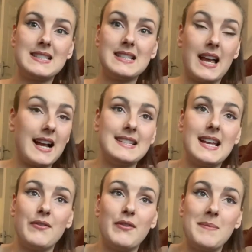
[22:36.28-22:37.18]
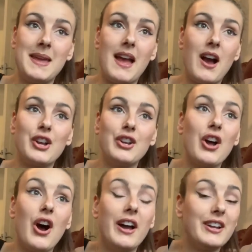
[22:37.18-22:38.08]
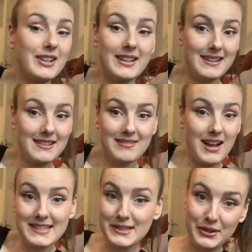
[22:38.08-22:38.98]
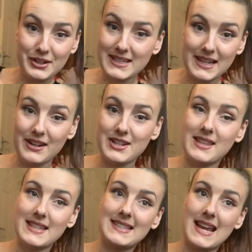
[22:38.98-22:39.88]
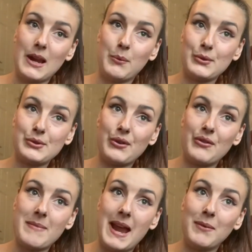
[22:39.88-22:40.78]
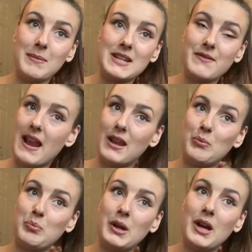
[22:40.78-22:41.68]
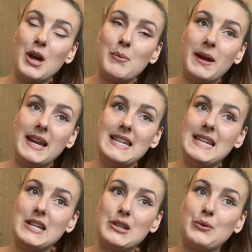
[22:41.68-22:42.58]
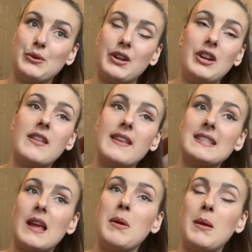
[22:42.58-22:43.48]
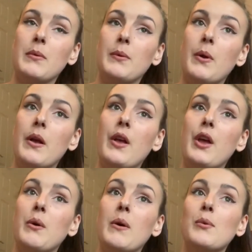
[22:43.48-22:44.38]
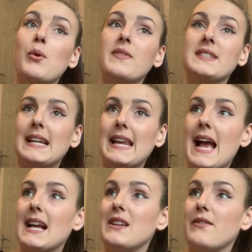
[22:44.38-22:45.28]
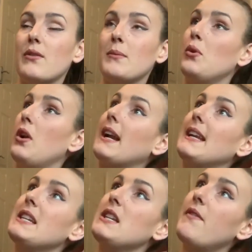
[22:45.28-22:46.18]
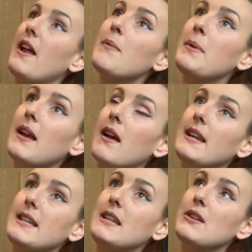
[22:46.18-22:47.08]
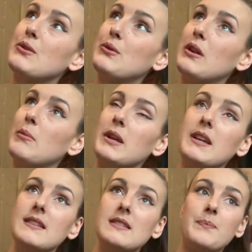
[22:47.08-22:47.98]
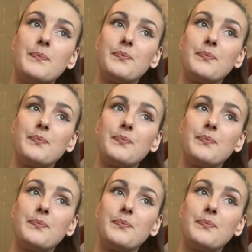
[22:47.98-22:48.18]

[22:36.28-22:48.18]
like I said, for me, I couldn't I couldn't I still couldn't tell you to this day what sort of made me develop my eating disorder. You know, they say people who are more physically active are more likely to develop an eating disorder because